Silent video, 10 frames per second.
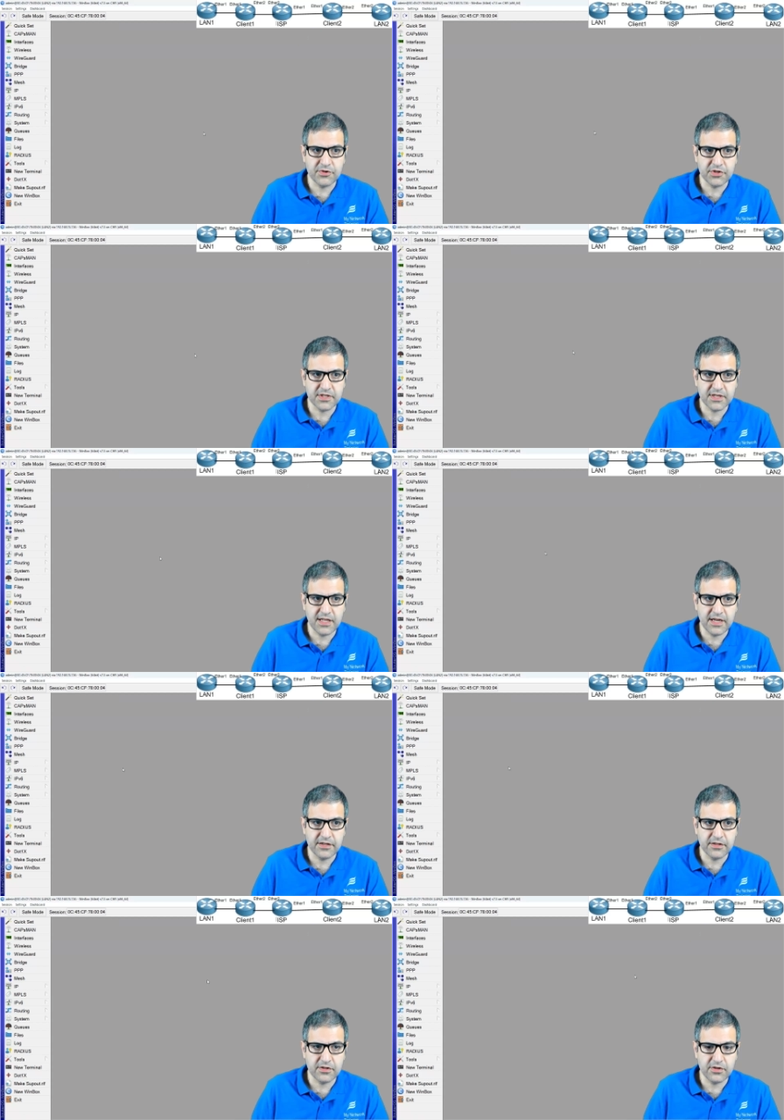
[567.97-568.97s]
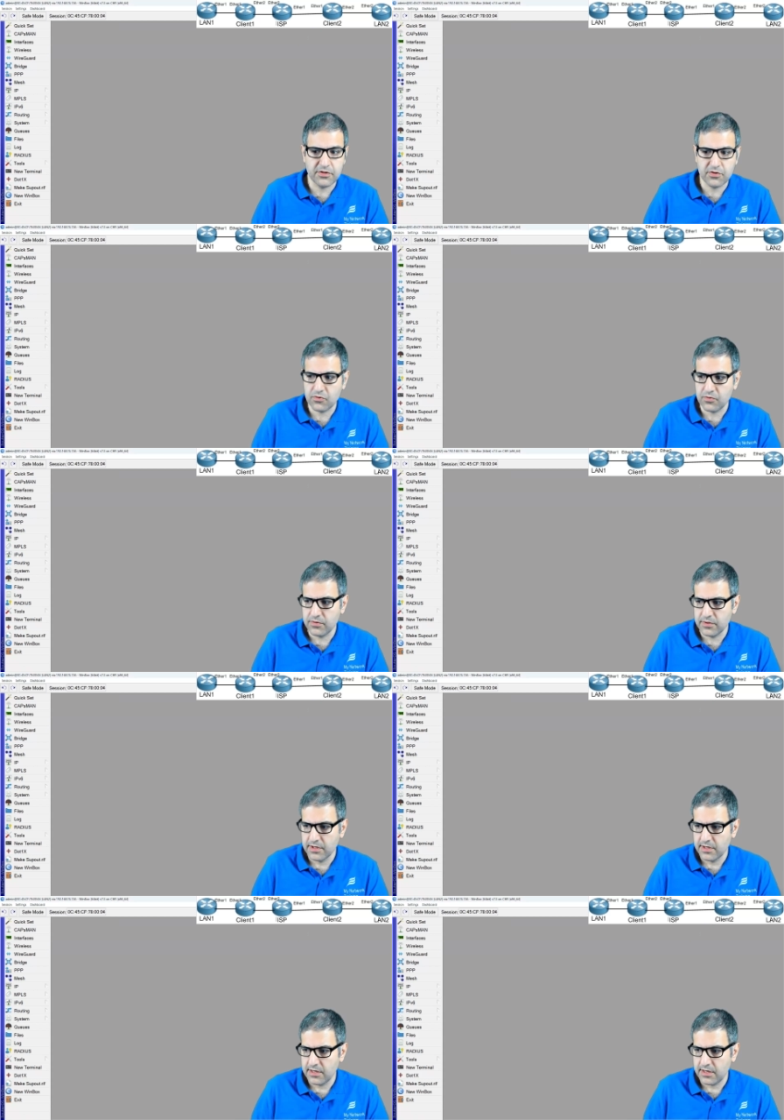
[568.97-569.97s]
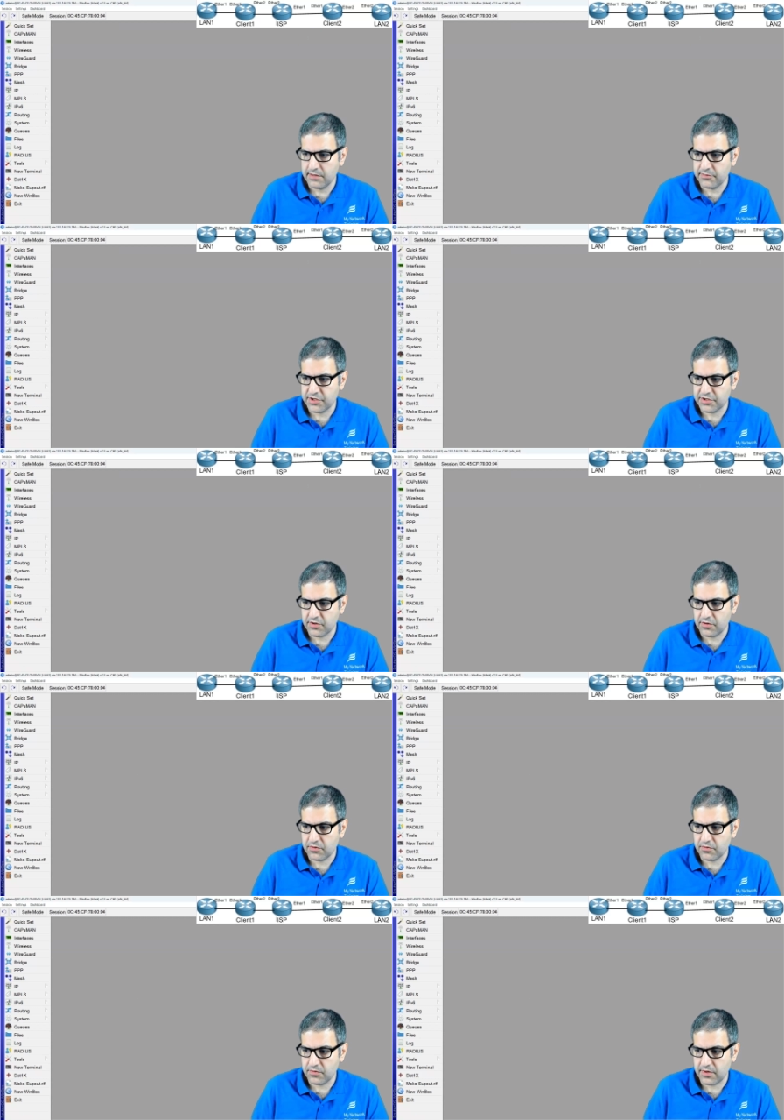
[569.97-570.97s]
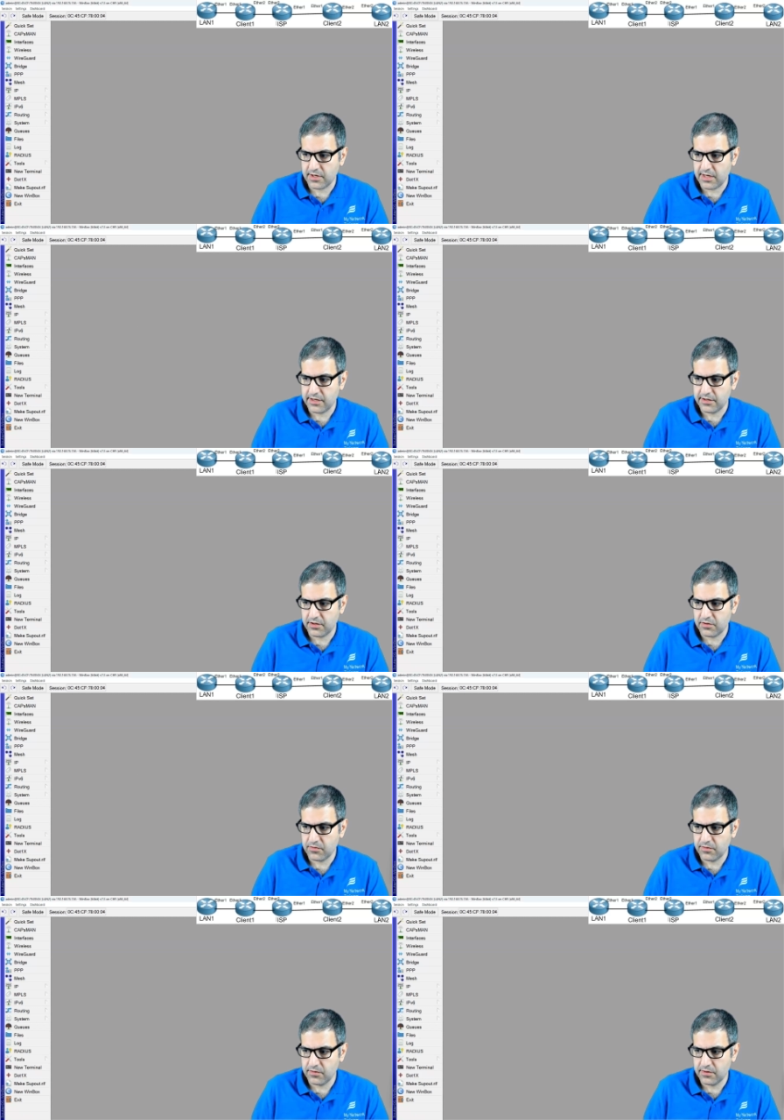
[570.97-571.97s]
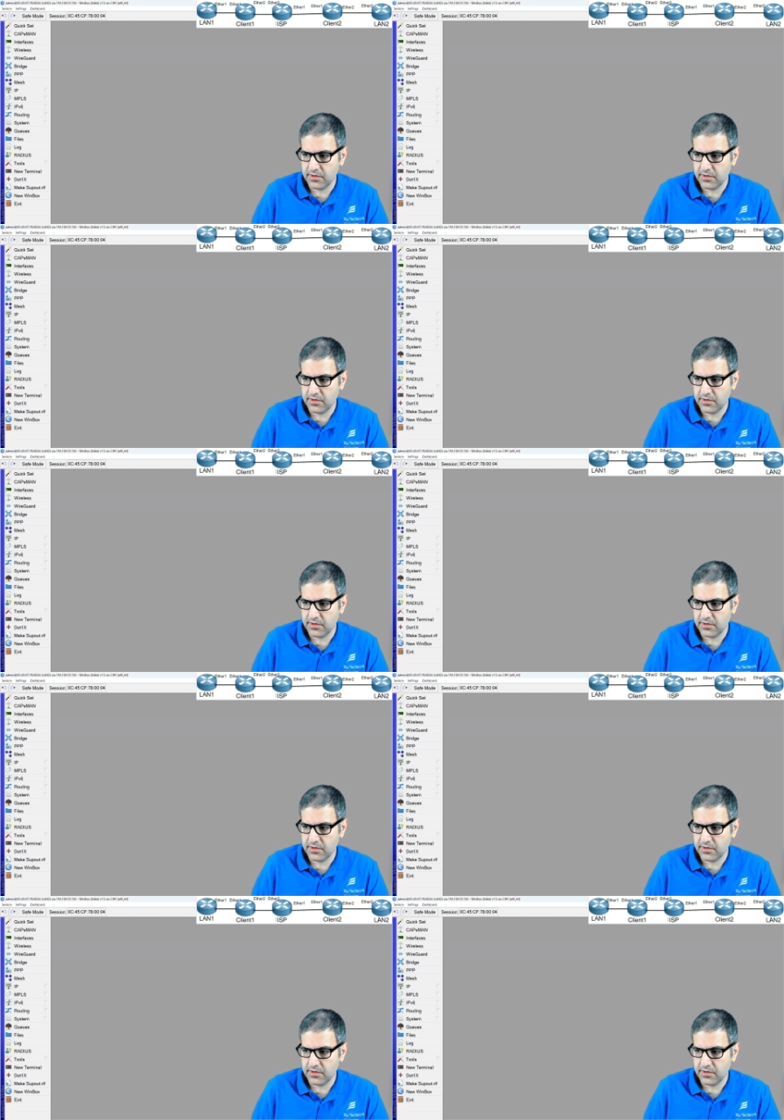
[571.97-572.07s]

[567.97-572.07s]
is client uh, 2. Let me just go to client 2.